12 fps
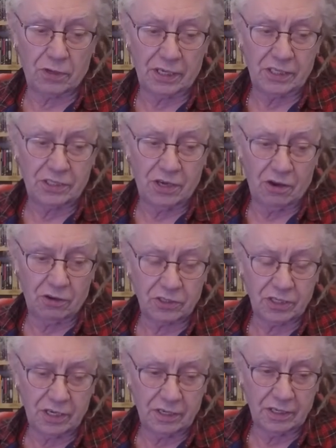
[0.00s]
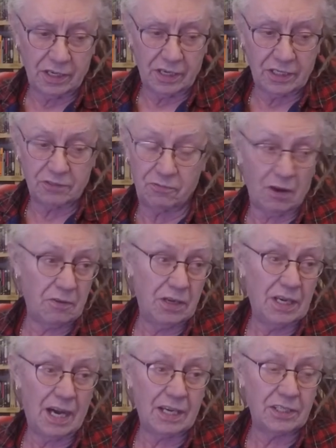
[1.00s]
East Yorkshire. It's very
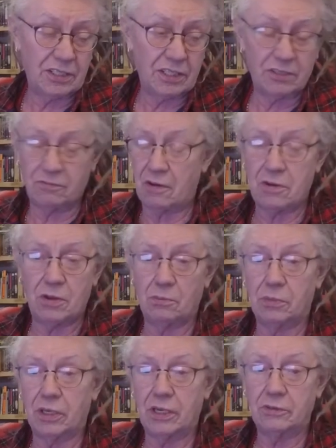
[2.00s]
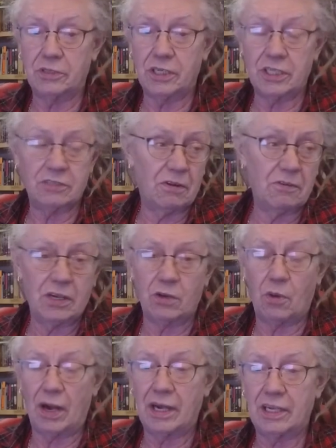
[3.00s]
nice, it's very unpolluted, it's very
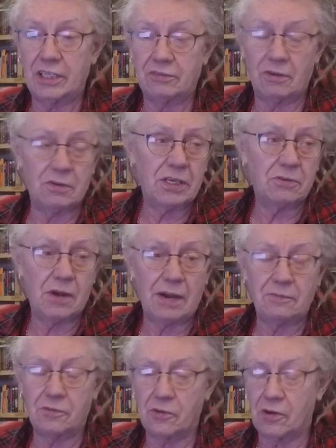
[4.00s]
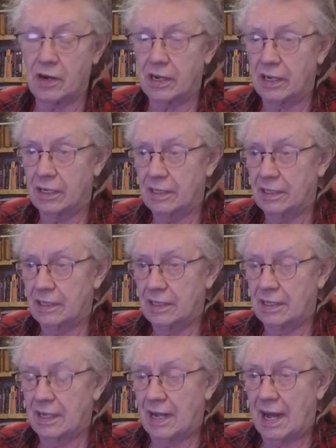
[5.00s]
quiet, it's very crime free,
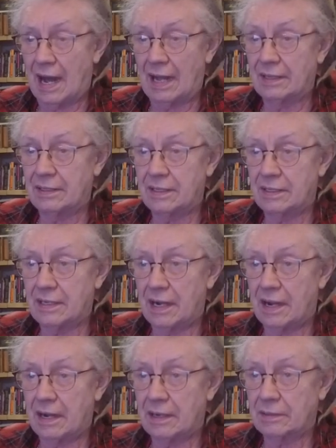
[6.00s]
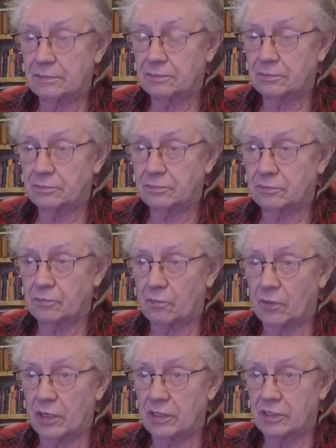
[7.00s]
and
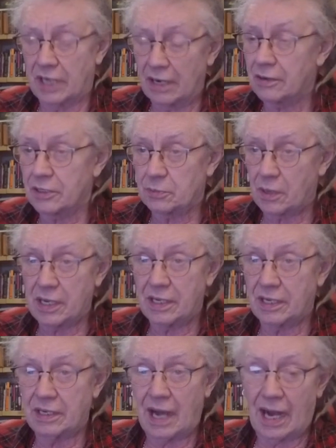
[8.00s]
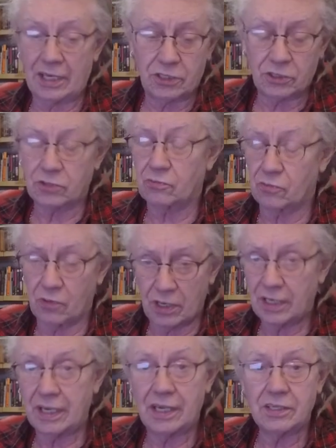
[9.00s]
generally speaking, I just
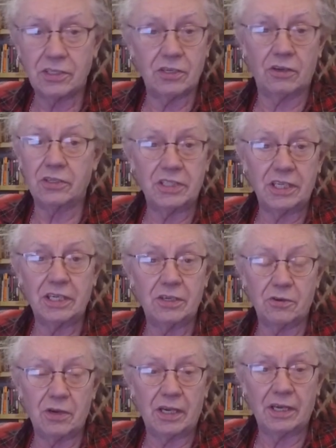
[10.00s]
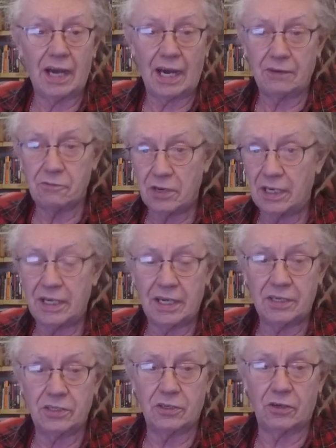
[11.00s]
really enjoy tinkering. I really
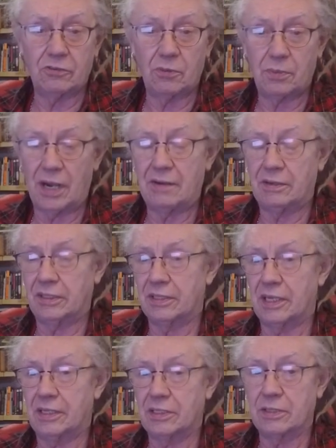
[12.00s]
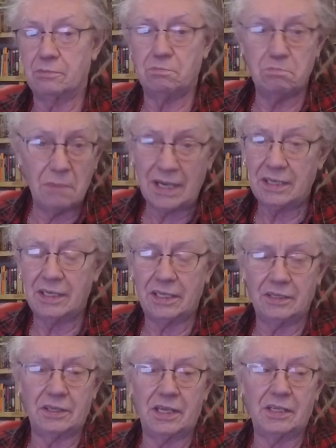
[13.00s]
enjoy repairing things. Mending
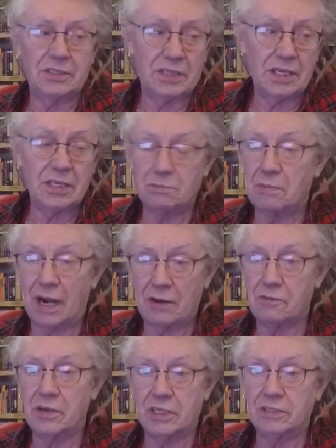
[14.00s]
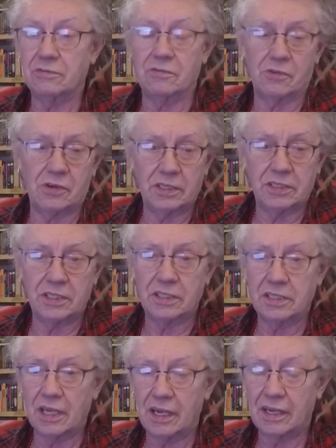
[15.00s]
things is my reason for
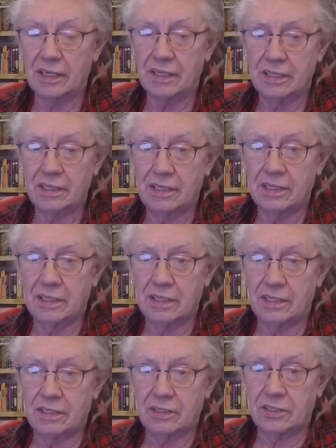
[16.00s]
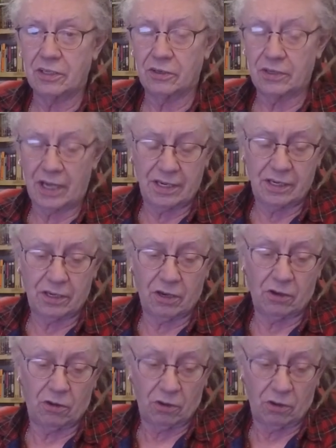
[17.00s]
existing. So there you go.